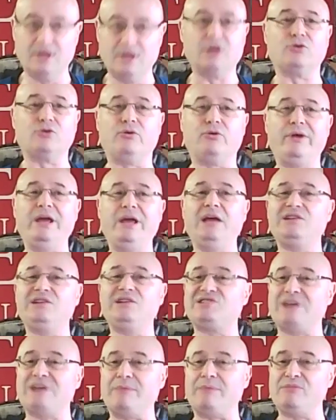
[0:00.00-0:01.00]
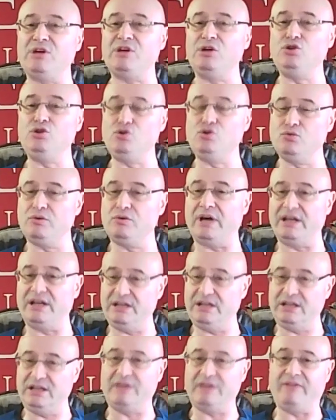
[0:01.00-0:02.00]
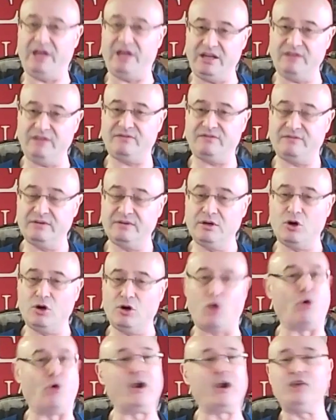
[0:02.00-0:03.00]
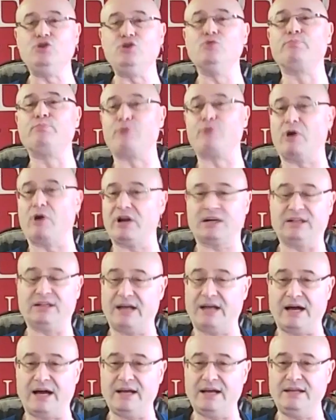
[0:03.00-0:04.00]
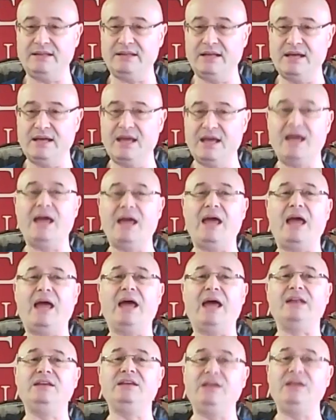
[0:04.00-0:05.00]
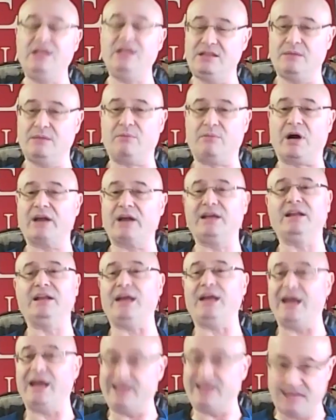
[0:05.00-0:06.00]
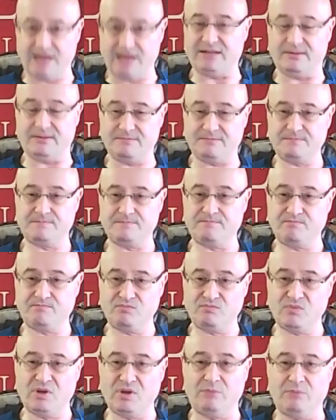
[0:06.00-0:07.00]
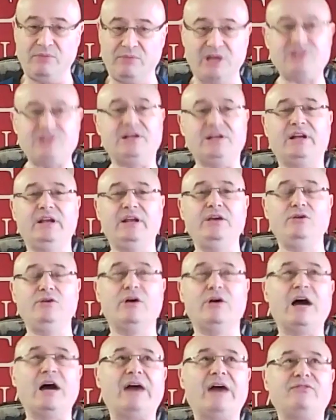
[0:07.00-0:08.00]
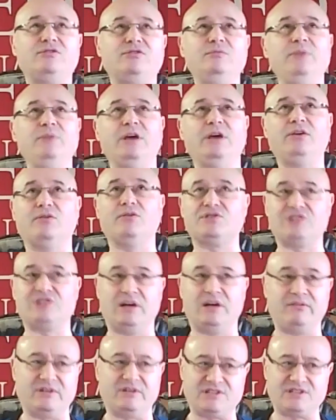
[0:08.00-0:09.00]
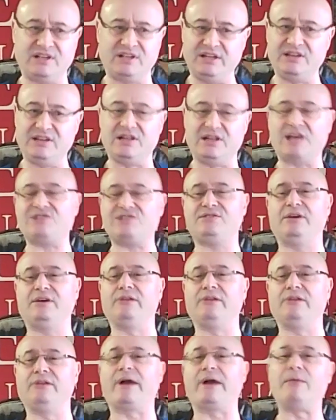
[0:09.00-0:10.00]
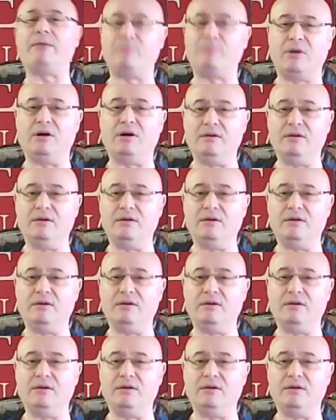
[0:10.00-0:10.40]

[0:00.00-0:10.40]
create something new and innovative or a new product line and hit the market again. Basically, you have to make yourself as an industrial rumba.